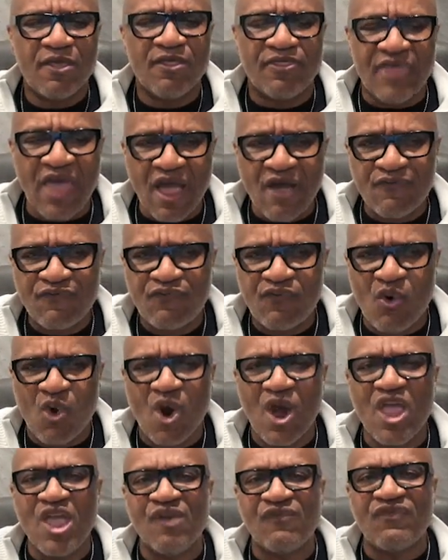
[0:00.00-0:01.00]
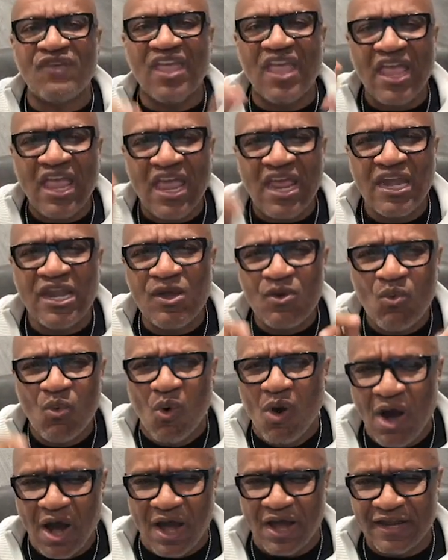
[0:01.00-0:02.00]
Therefore, if
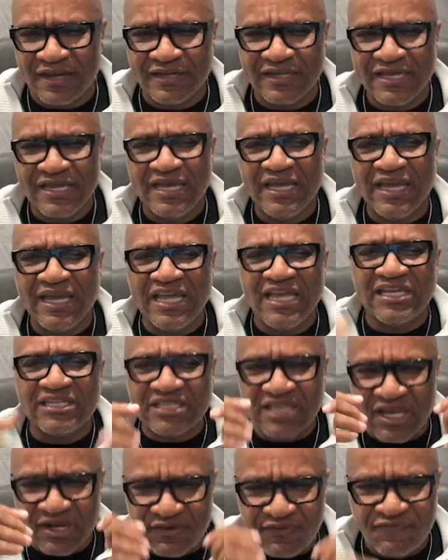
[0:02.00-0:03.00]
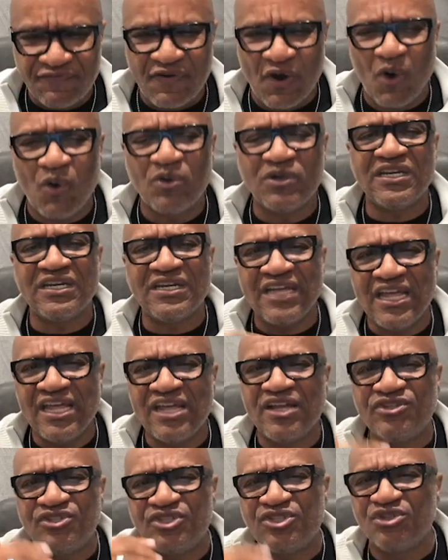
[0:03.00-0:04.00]
anyone is enfolded
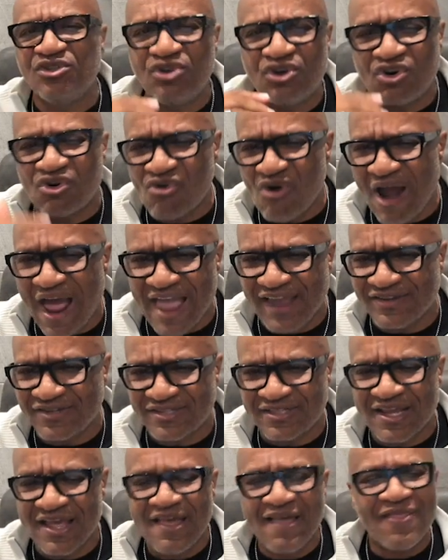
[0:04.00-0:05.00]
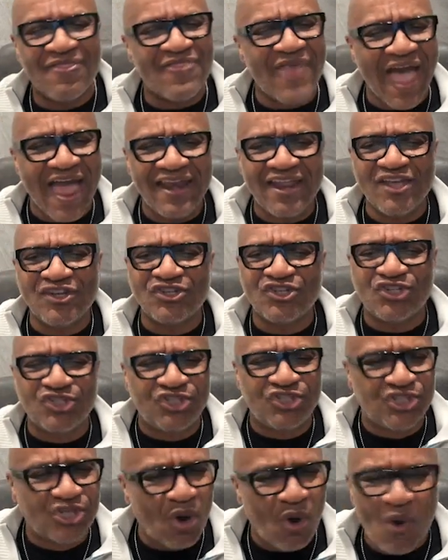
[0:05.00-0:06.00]
into Christ, that is
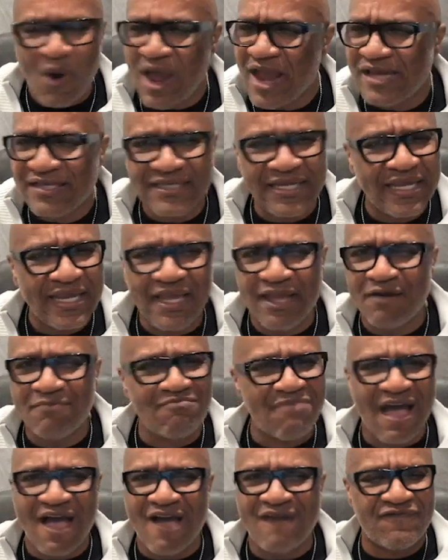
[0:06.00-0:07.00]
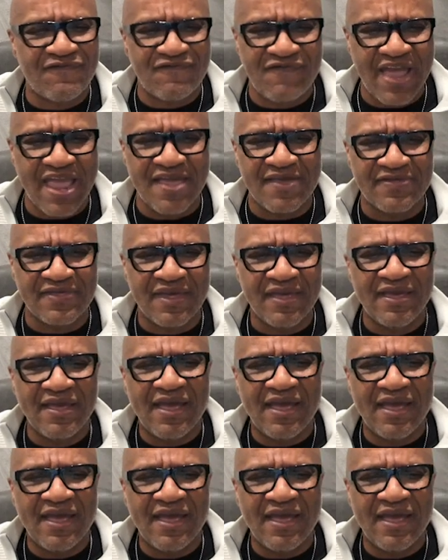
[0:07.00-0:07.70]
joined to him by faith,